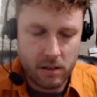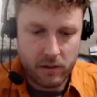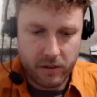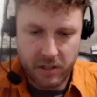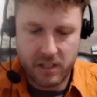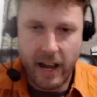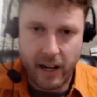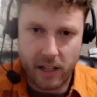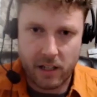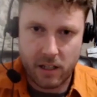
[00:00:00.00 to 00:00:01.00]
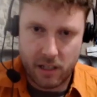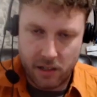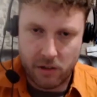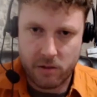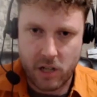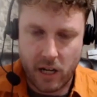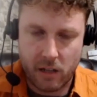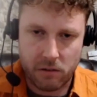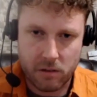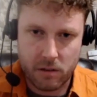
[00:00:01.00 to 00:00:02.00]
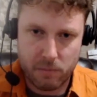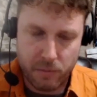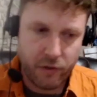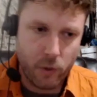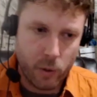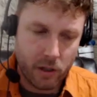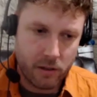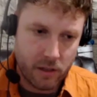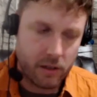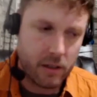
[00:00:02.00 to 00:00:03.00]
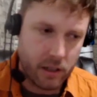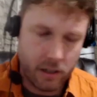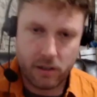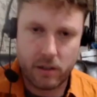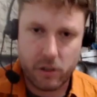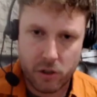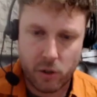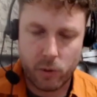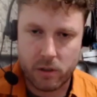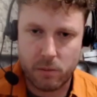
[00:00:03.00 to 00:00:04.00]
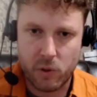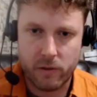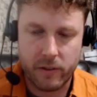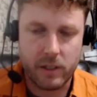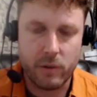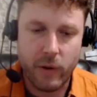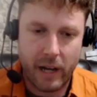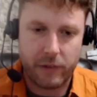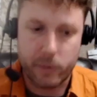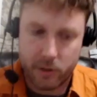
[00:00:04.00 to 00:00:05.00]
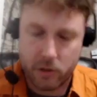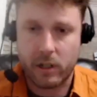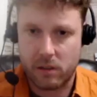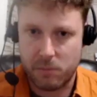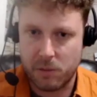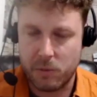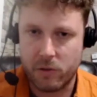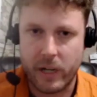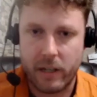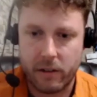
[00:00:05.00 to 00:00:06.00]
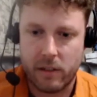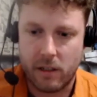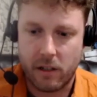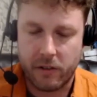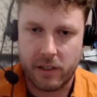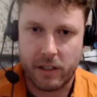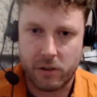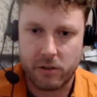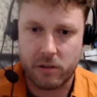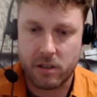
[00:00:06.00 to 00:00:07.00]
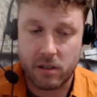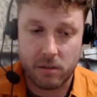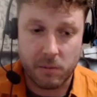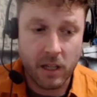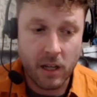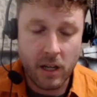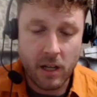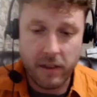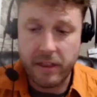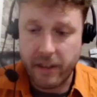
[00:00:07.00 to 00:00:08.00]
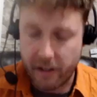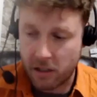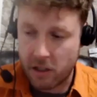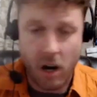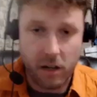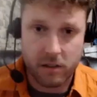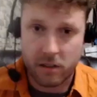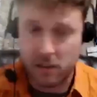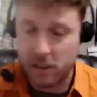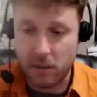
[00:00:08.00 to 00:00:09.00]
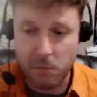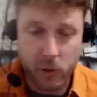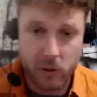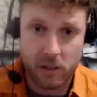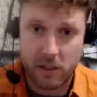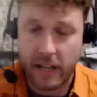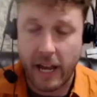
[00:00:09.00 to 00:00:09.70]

they're static in those channels before that they're told to move, and you have to instruct them to move, rather than on the electrical system, they're constantly in motion, and